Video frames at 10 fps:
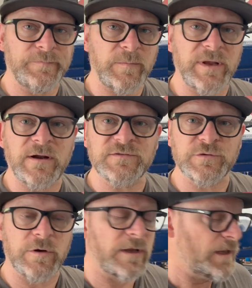made
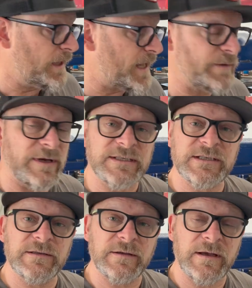offshore.
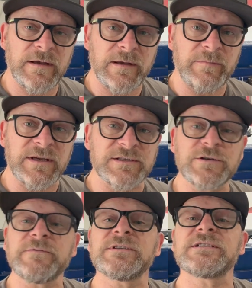Anyways, my
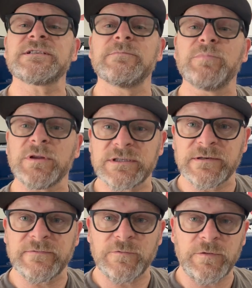service
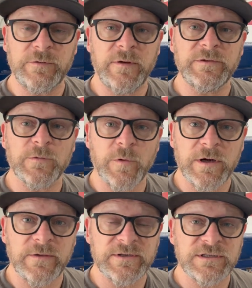bulletin for all you out there
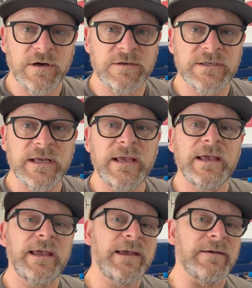working on these cars.
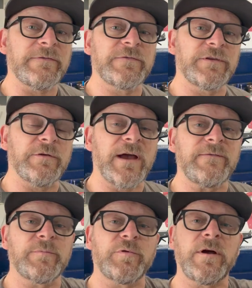If you have
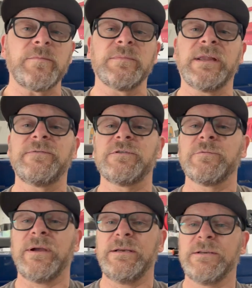a problem left to
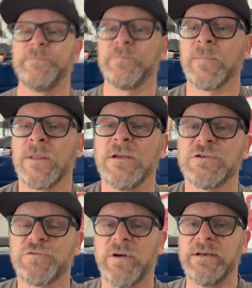right
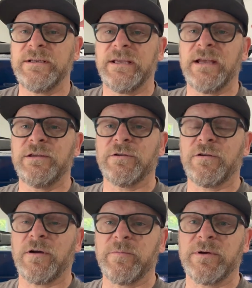trying to get your
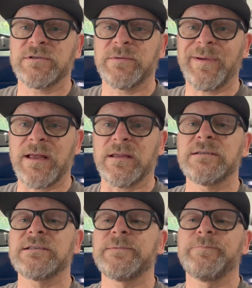carburetors to balance,